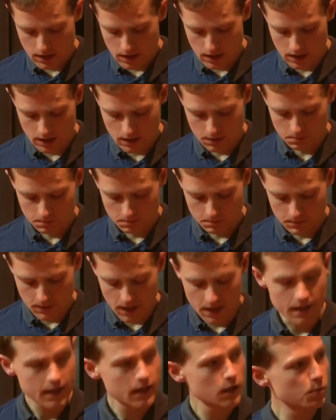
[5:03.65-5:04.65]
And
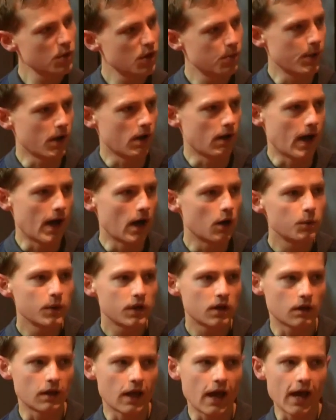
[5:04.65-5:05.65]
a little bit about how we
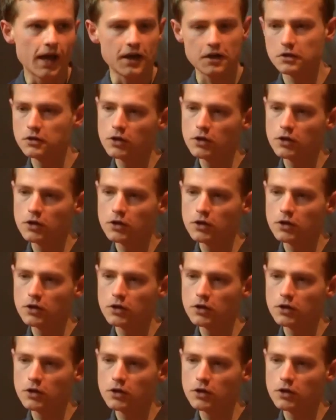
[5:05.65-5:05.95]
can hack